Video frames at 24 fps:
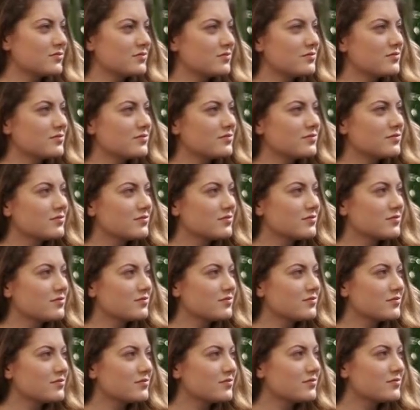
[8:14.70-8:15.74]

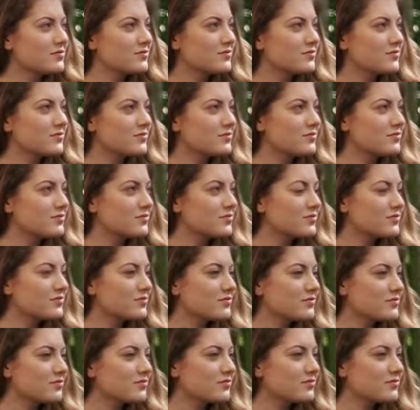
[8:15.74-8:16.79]

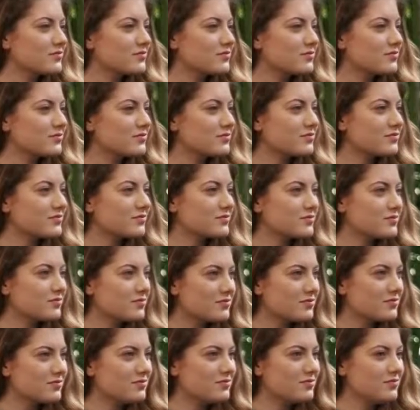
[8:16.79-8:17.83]

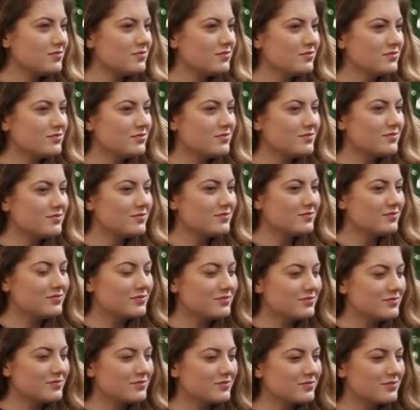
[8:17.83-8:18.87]

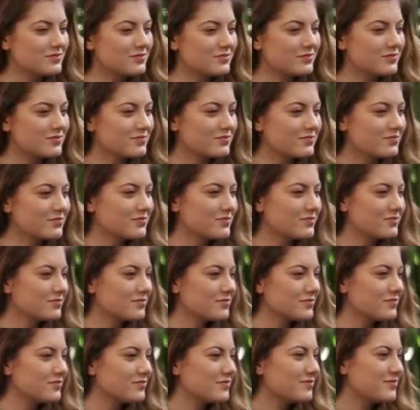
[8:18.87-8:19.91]

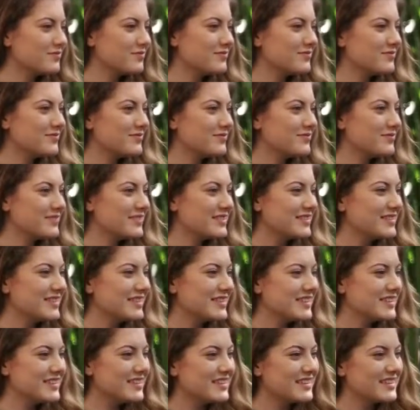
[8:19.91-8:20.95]

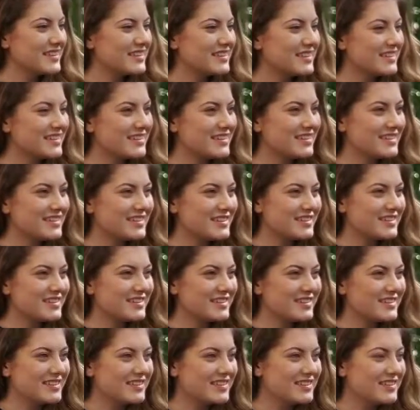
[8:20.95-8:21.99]

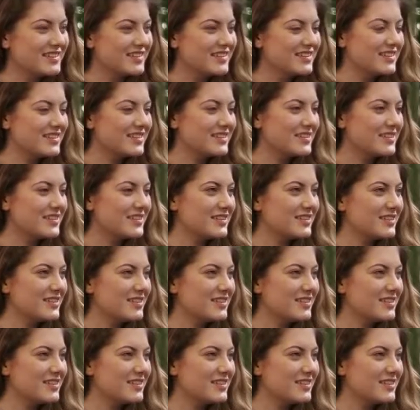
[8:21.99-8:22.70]
(not speaking)